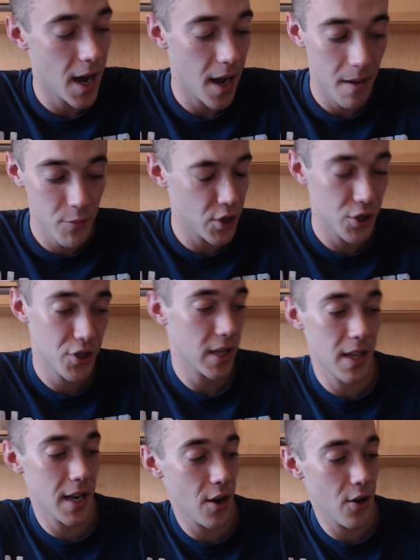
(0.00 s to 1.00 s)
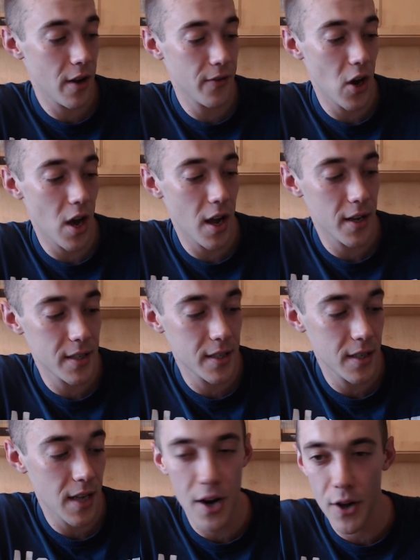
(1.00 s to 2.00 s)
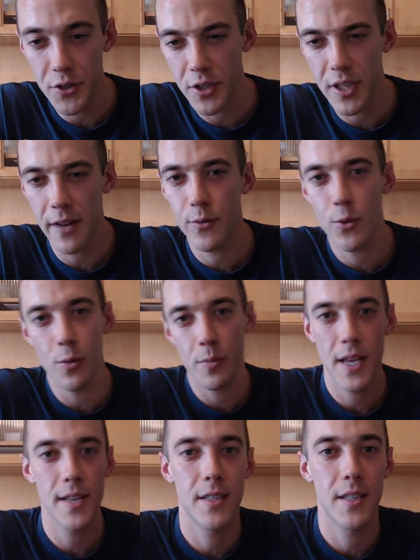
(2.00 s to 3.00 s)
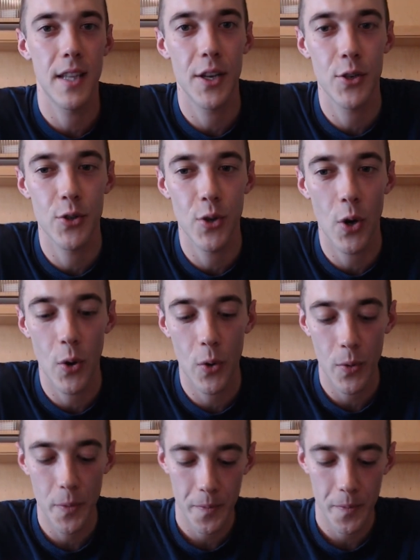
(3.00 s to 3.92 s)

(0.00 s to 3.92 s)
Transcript: You can check that out. I've got, I don't know, it's just kind of a cool place to like show